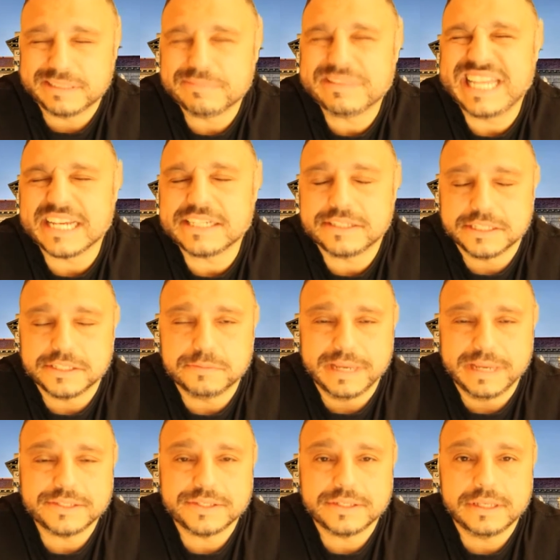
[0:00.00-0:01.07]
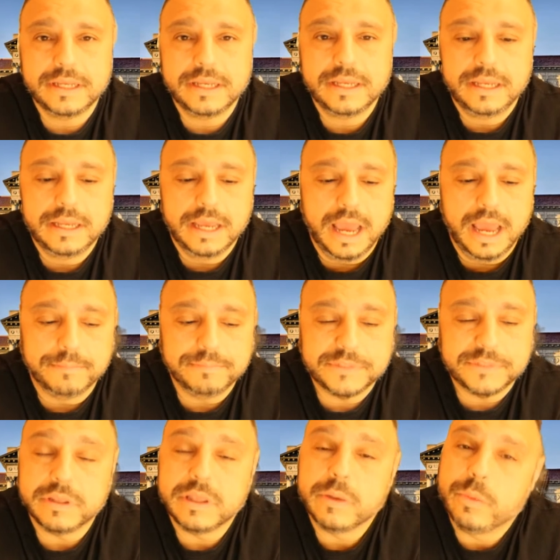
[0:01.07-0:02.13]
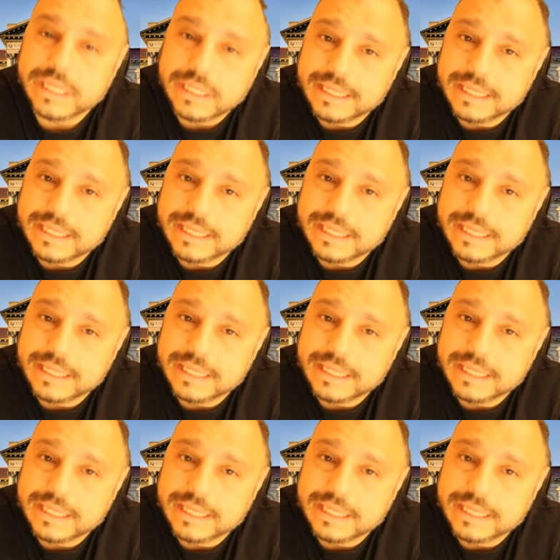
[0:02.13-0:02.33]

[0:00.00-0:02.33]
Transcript: Text is best, so that we can